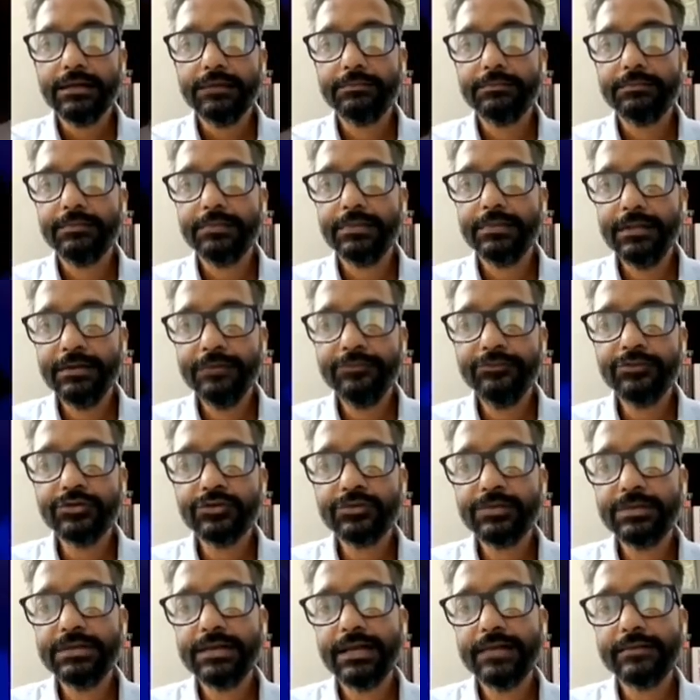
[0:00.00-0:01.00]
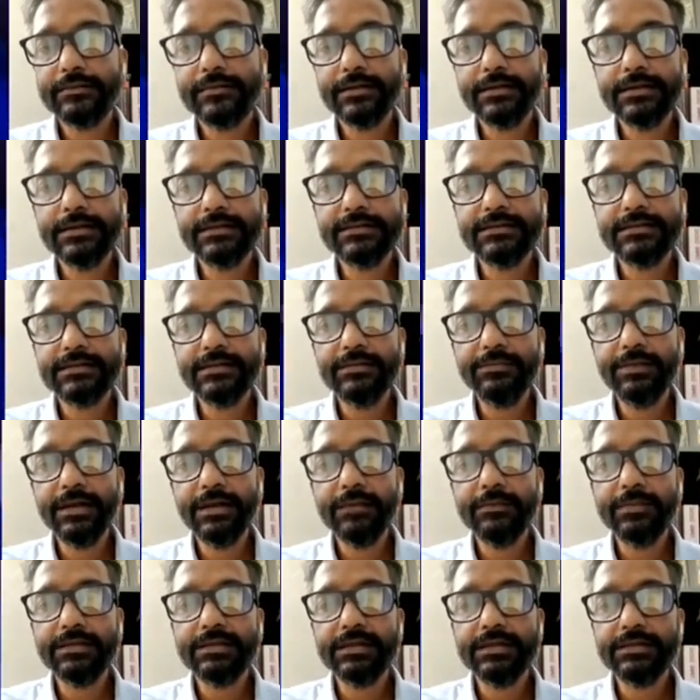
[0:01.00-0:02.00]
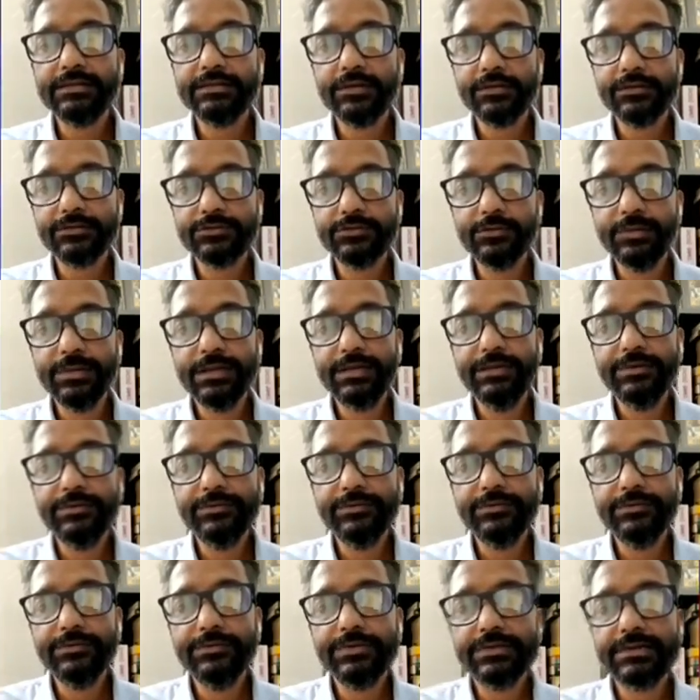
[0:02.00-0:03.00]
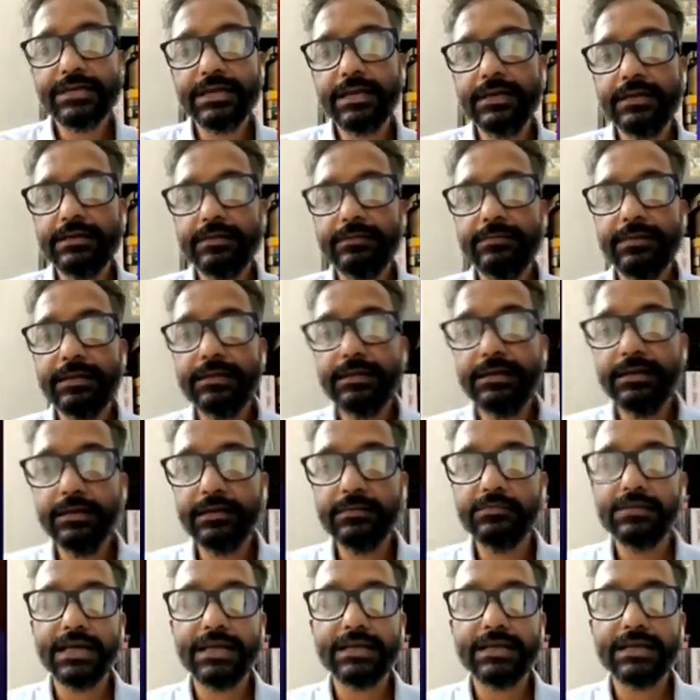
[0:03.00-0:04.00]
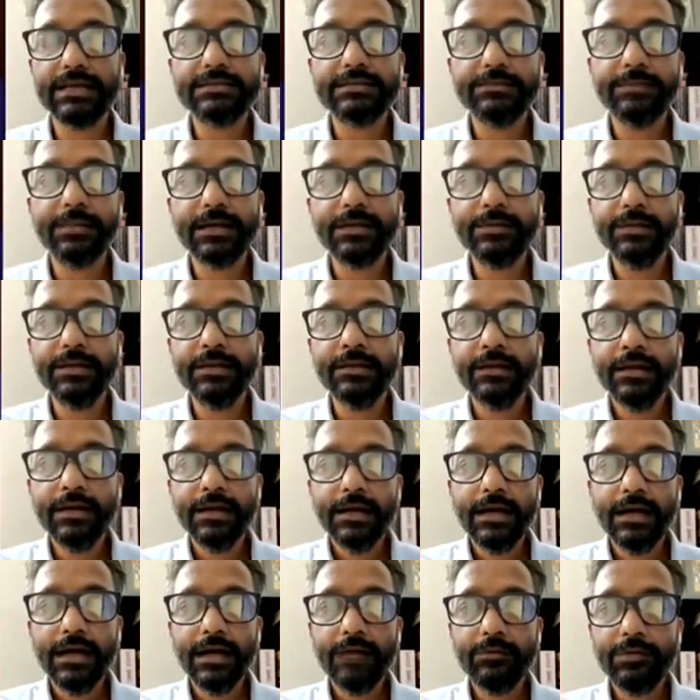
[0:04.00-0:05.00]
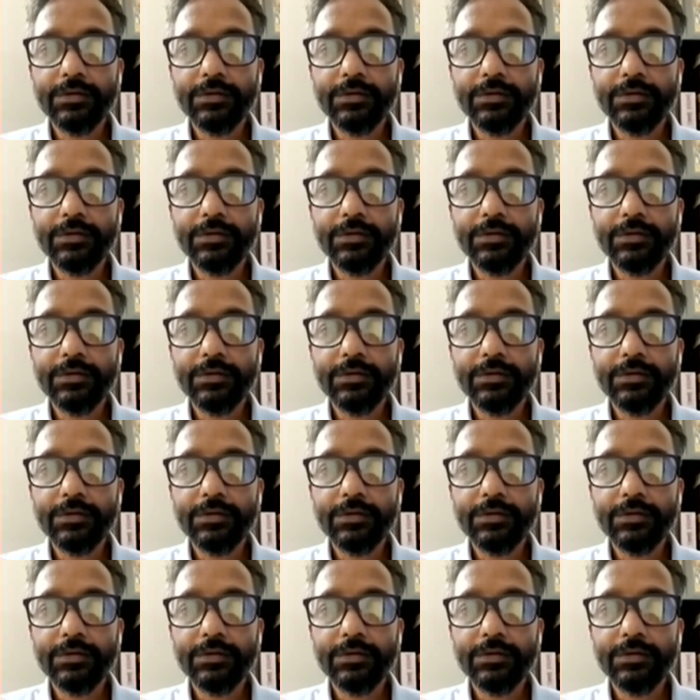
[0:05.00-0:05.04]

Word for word: uh, Enforcement Directorate and CBI, but he has also been investigated by the Income Tax Department.